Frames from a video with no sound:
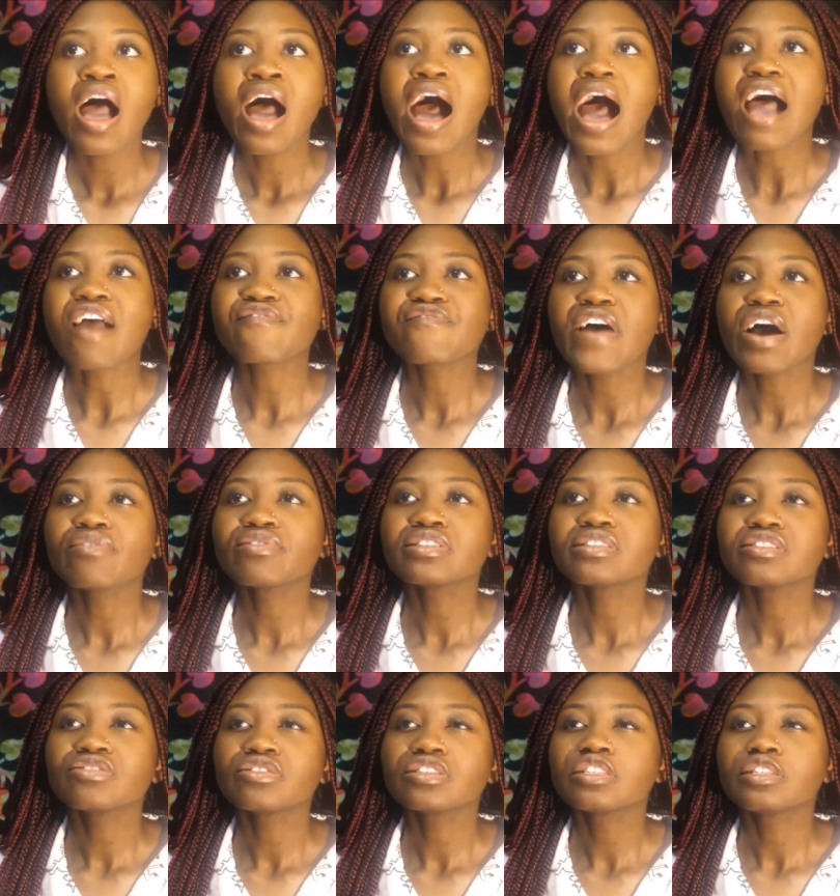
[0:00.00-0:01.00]
I found the
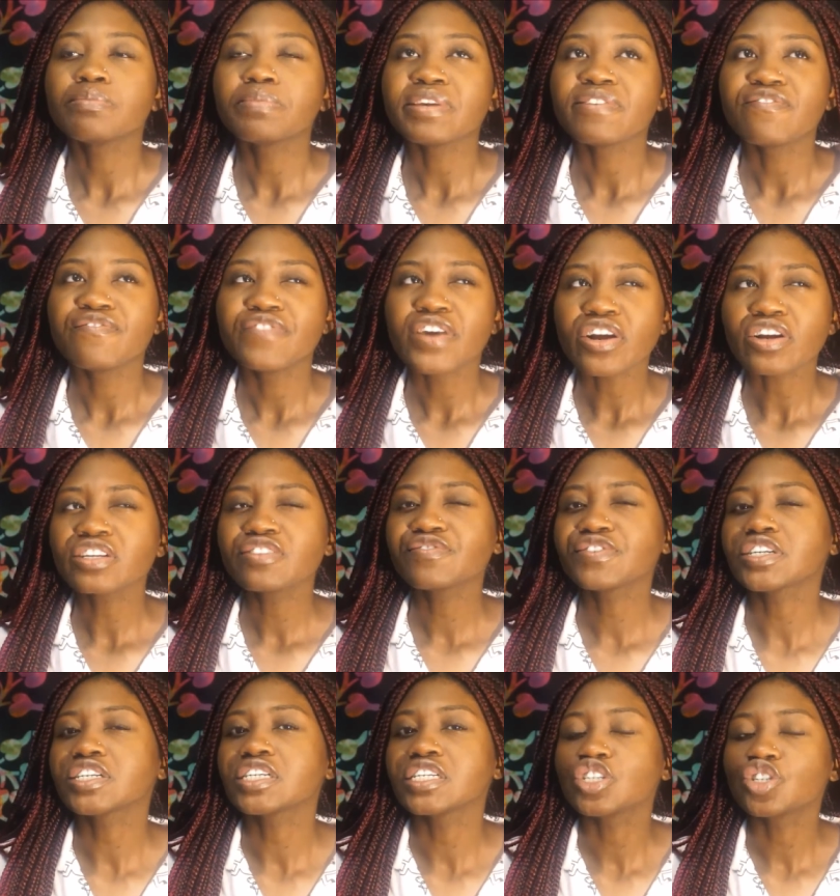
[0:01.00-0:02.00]
series to be very,
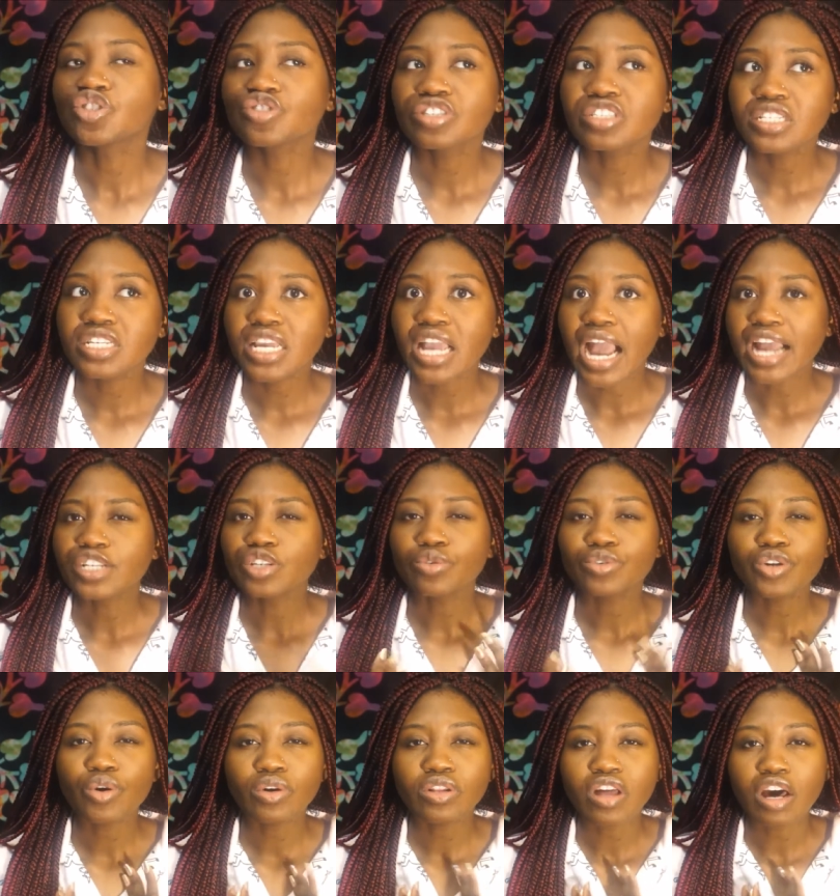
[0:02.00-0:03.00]
very interesting. I don't
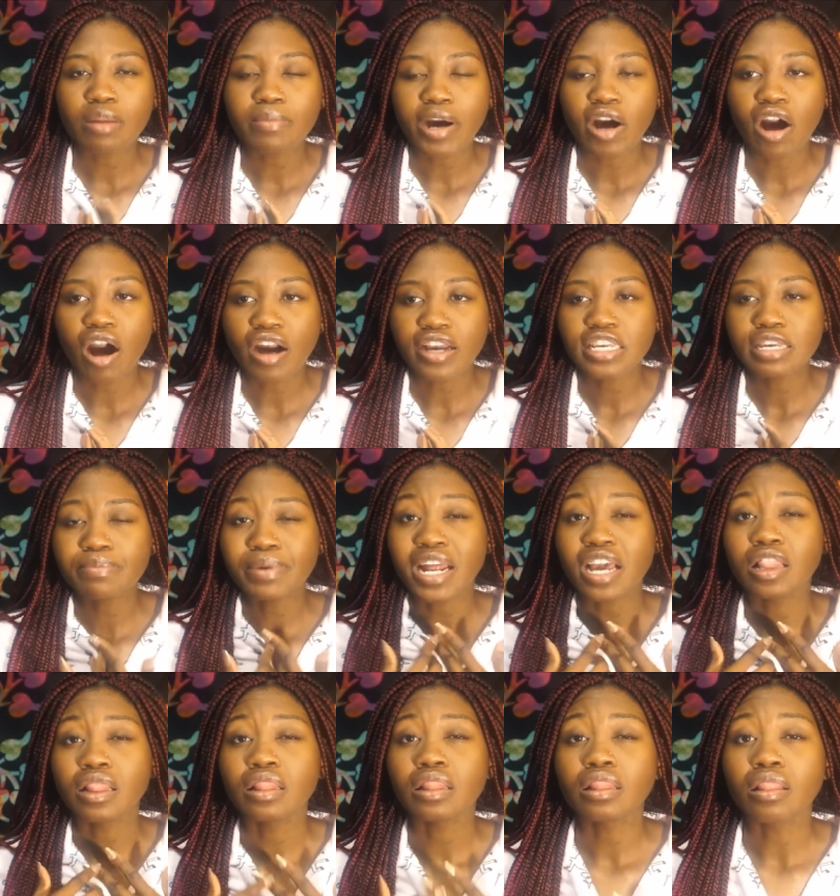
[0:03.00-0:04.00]
know a lot about hockey, but I
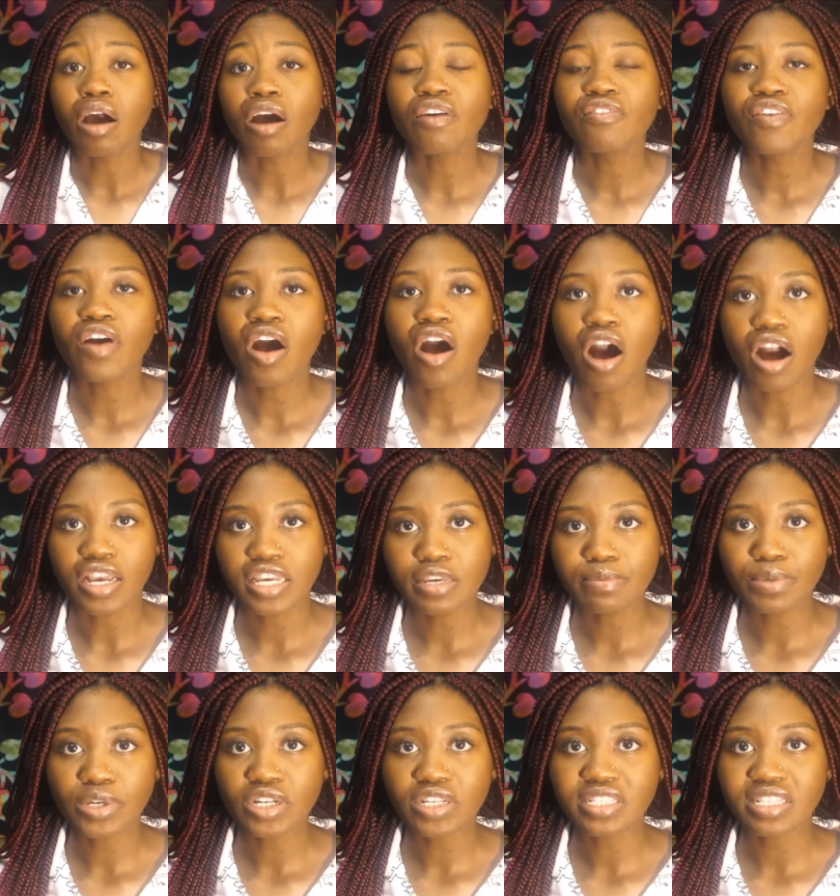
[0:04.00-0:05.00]
love hockey
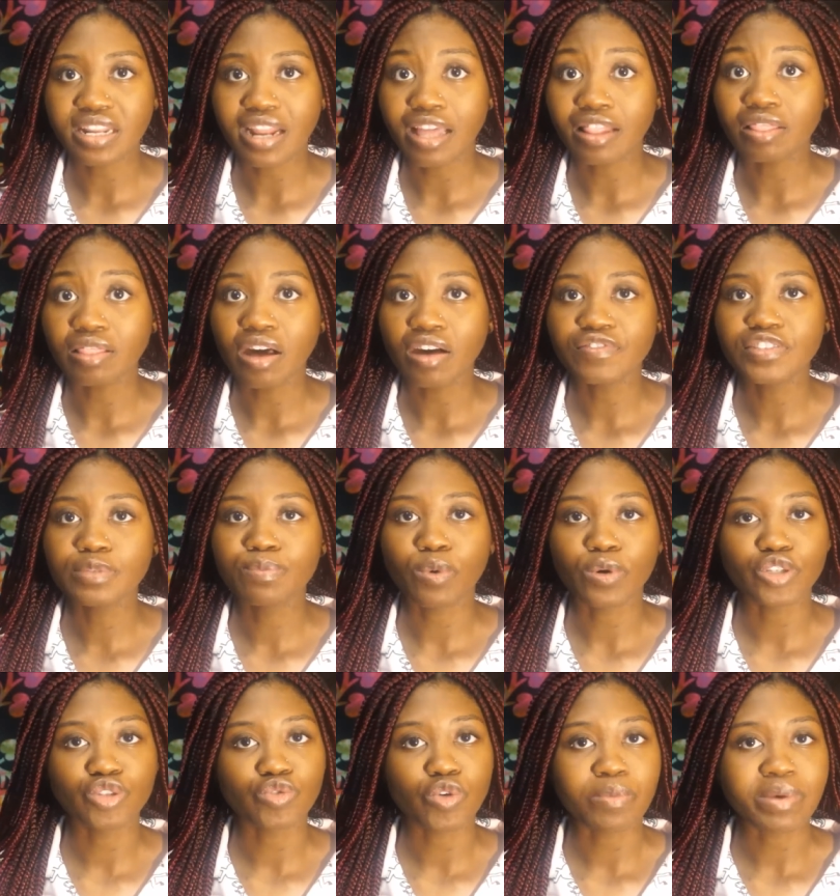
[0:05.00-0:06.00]
books and I love
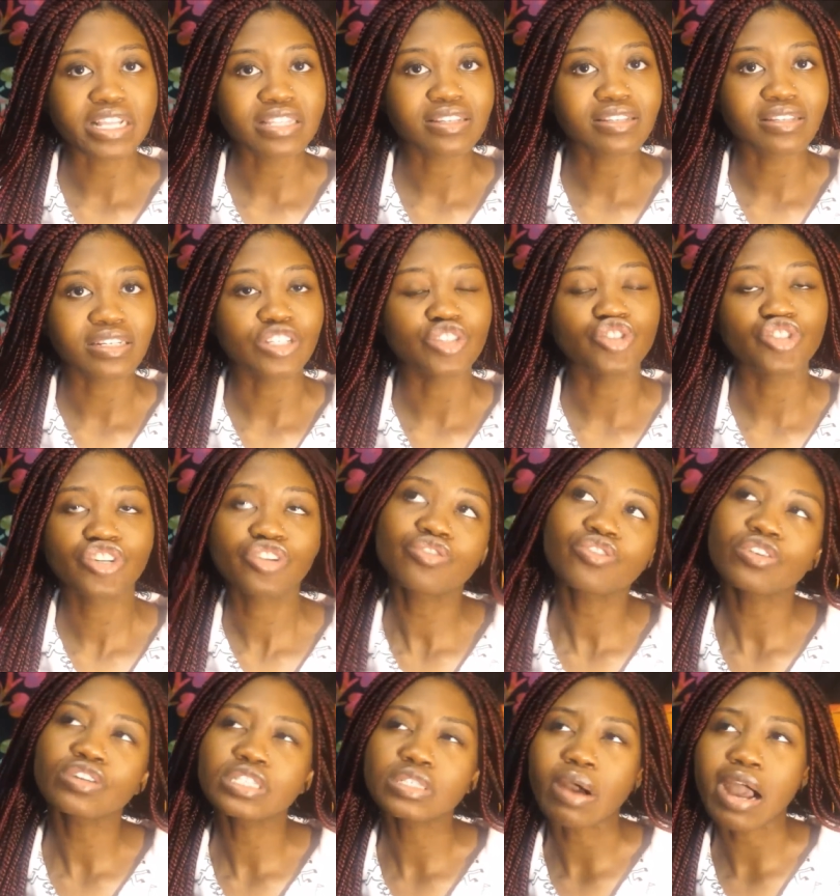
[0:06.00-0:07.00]
sports romances in
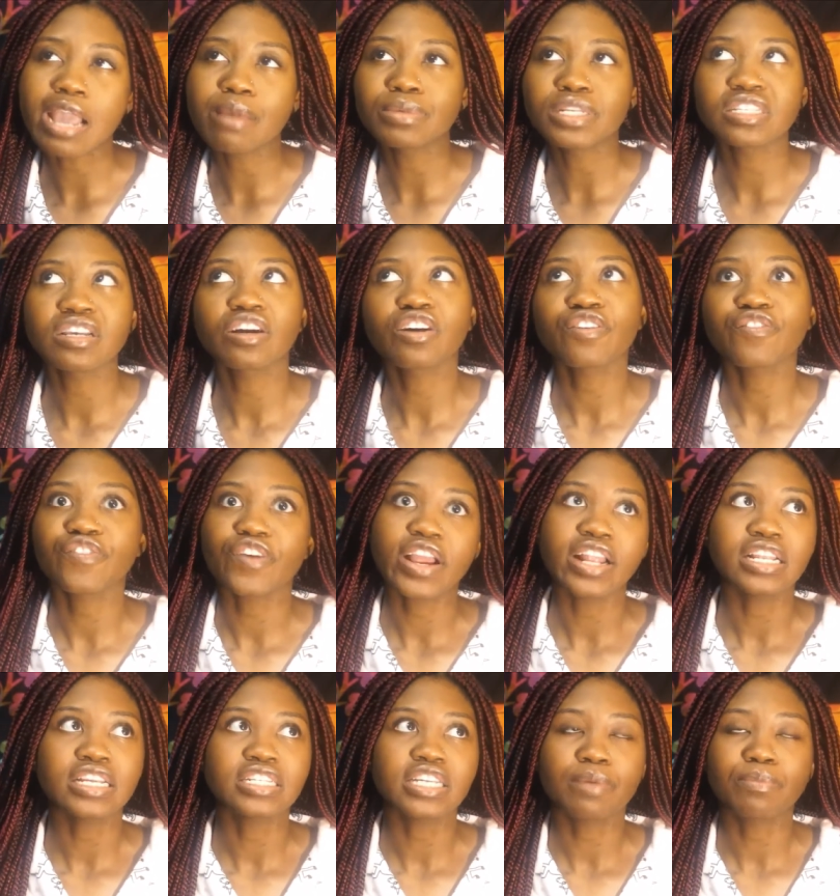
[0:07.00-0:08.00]
general. So I am a sucker for
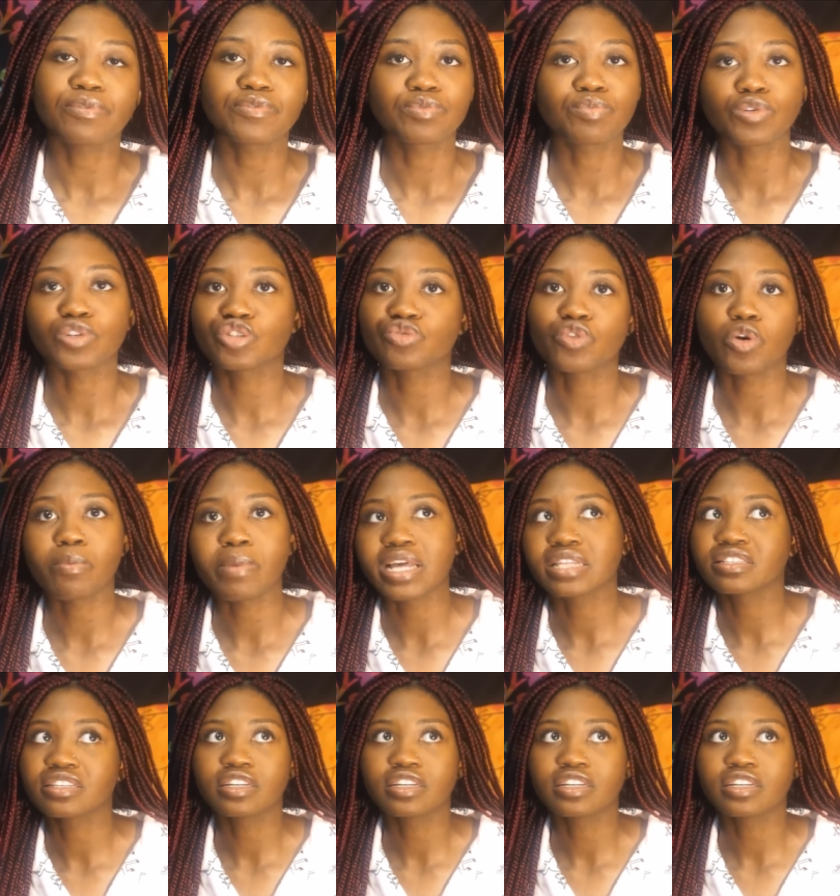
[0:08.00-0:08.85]
any type of sports romance.